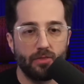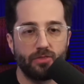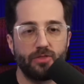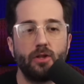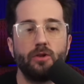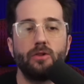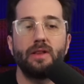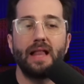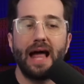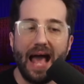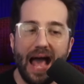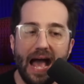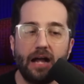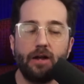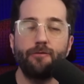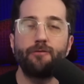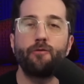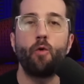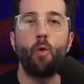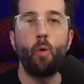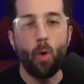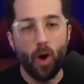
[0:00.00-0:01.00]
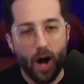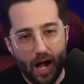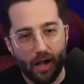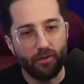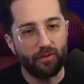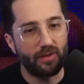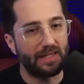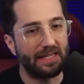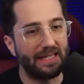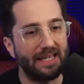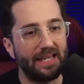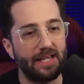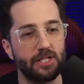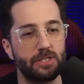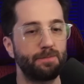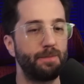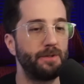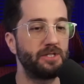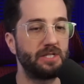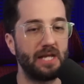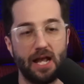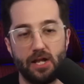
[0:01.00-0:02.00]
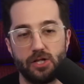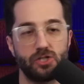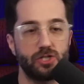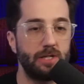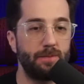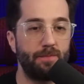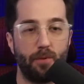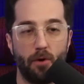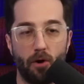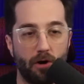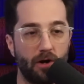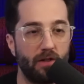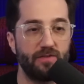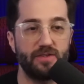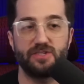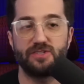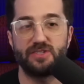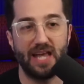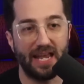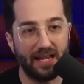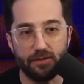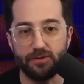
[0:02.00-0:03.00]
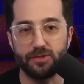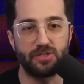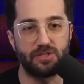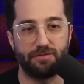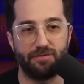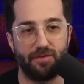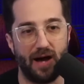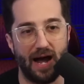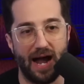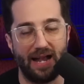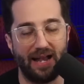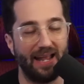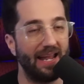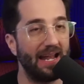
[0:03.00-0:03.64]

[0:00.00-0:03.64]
The lack of quality is potentially part of the sales divide,